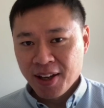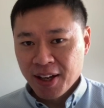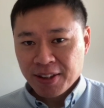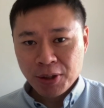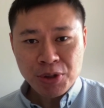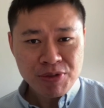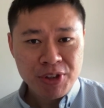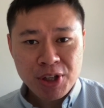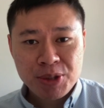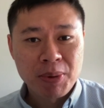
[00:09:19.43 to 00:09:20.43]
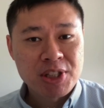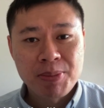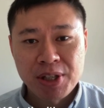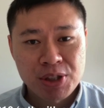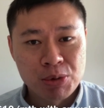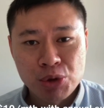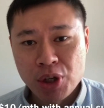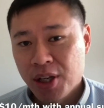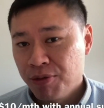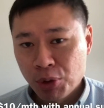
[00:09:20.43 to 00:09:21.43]
Now, this video is sponsored by Skillshare. And if
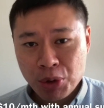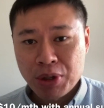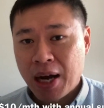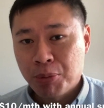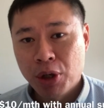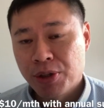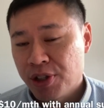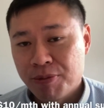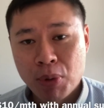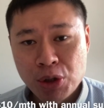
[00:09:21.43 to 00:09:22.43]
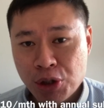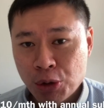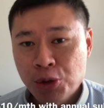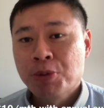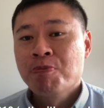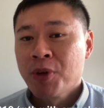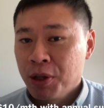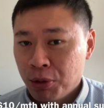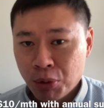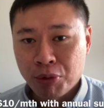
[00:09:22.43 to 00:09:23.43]
you're looking to upgrade yourself with more skills,
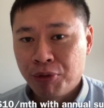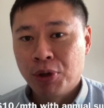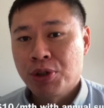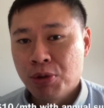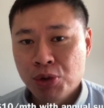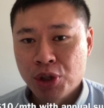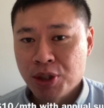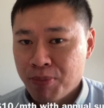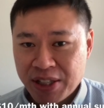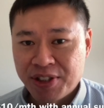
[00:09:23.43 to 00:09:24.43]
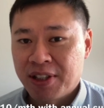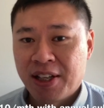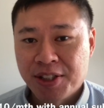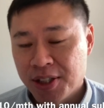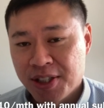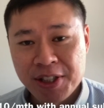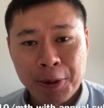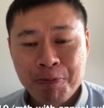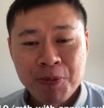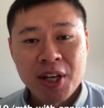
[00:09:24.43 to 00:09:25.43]
look for Skillshare's masterclasses. Now,
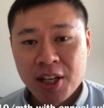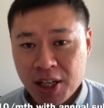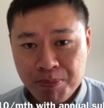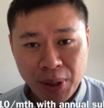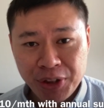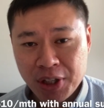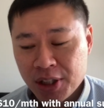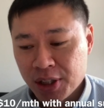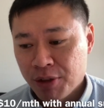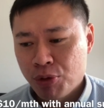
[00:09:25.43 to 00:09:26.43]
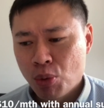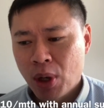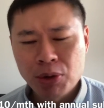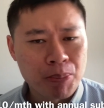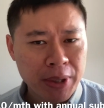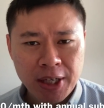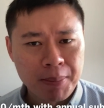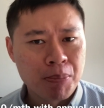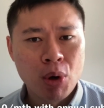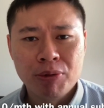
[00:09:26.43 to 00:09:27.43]
in particular, if you want to pick up
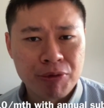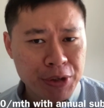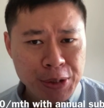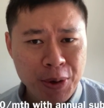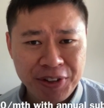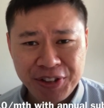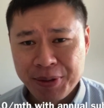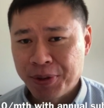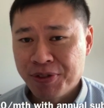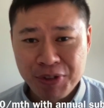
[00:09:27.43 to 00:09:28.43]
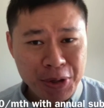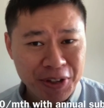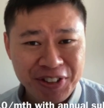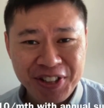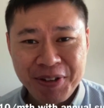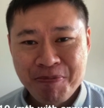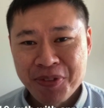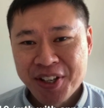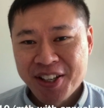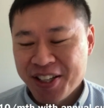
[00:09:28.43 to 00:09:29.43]
more on video editing, because video editing
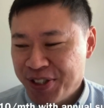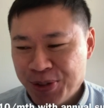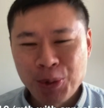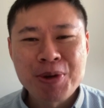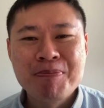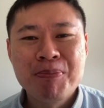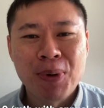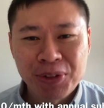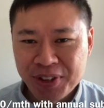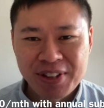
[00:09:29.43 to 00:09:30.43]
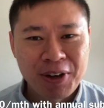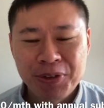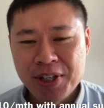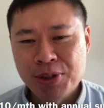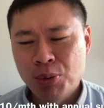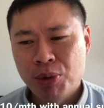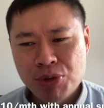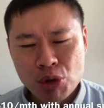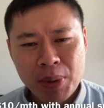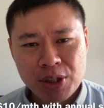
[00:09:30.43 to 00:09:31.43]
is so important nowadays, you know, with so
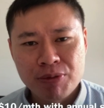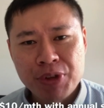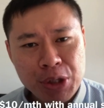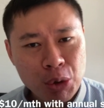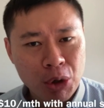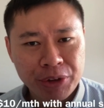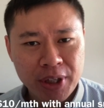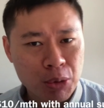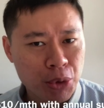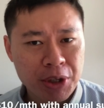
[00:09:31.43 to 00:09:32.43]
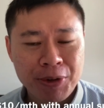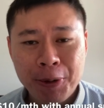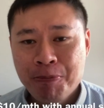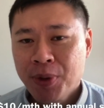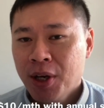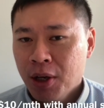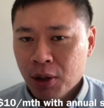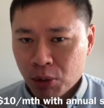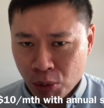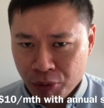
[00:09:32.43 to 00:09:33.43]
much video content going around,
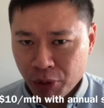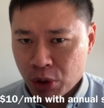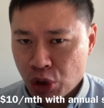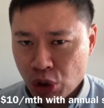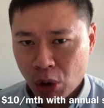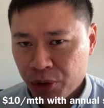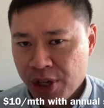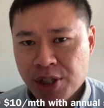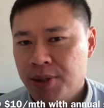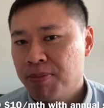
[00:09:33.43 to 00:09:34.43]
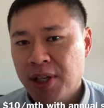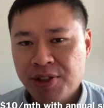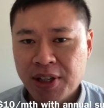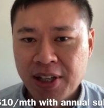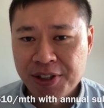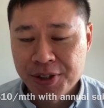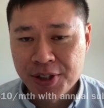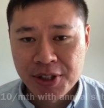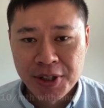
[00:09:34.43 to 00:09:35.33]
look for Jordi's masterclasses.